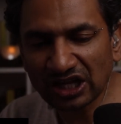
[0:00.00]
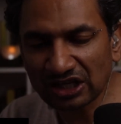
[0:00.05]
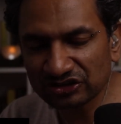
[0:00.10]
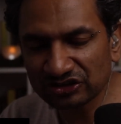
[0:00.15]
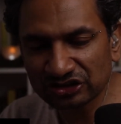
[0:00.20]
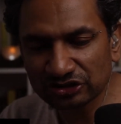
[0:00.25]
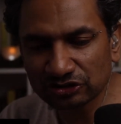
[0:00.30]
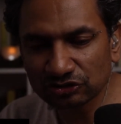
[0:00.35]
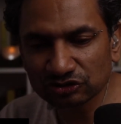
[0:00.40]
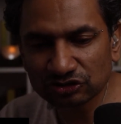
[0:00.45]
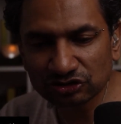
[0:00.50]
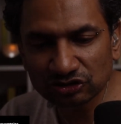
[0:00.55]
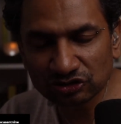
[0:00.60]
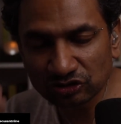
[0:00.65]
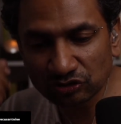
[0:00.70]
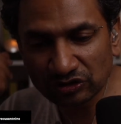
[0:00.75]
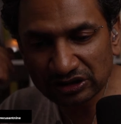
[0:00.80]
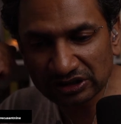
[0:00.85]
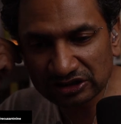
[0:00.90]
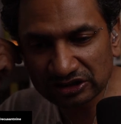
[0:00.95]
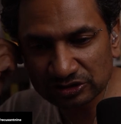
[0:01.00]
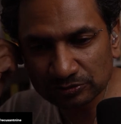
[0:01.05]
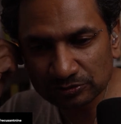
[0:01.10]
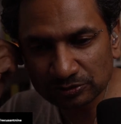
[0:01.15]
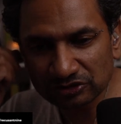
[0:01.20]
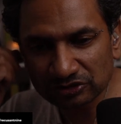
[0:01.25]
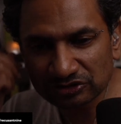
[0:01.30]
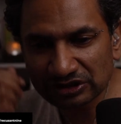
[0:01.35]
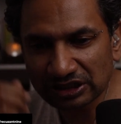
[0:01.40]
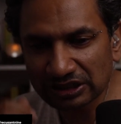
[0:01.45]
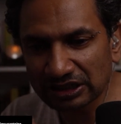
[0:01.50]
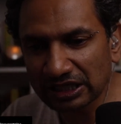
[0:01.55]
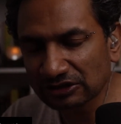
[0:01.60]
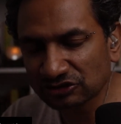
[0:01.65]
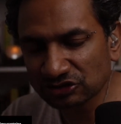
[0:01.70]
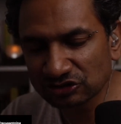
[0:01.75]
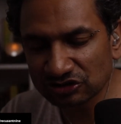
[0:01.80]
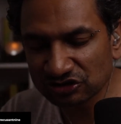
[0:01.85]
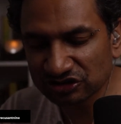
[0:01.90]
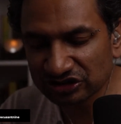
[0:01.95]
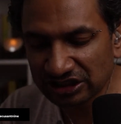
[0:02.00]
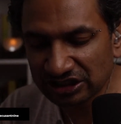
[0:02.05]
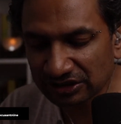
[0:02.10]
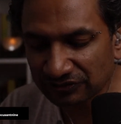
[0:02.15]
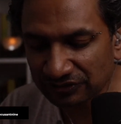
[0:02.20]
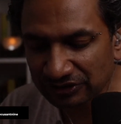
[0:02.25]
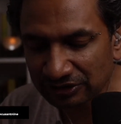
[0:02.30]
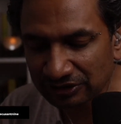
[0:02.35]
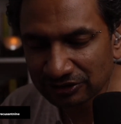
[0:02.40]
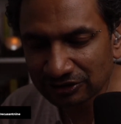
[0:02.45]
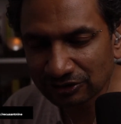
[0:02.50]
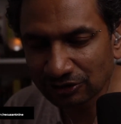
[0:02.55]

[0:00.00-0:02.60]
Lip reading: She doesn't drink, I suppose. I shouldn't say anything.